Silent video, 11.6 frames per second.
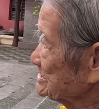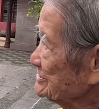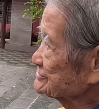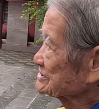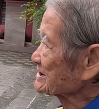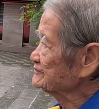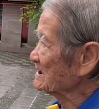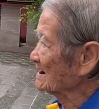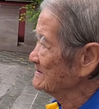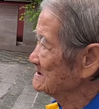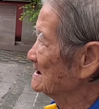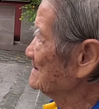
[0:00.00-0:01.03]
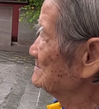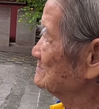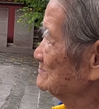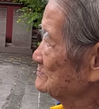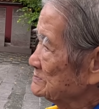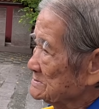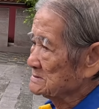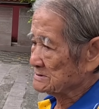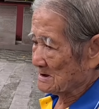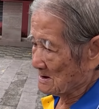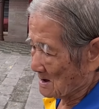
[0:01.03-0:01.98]
this graveyard.
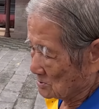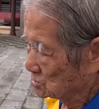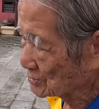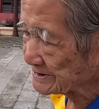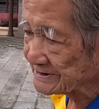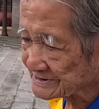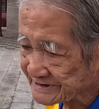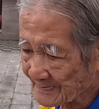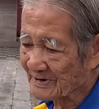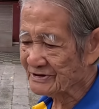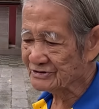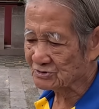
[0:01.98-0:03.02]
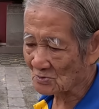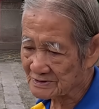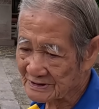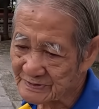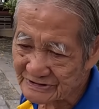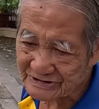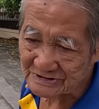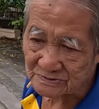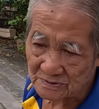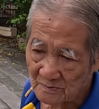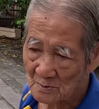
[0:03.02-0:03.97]
During the Japanese
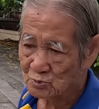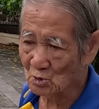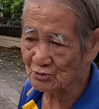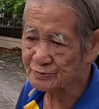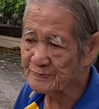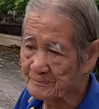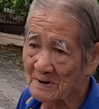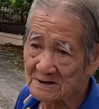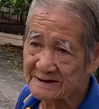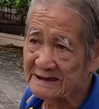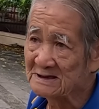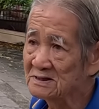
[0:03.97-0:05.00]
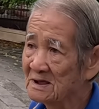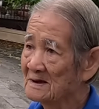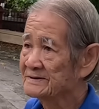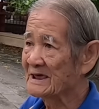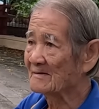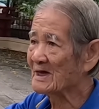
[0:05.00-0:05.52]
occupation, those people killed, they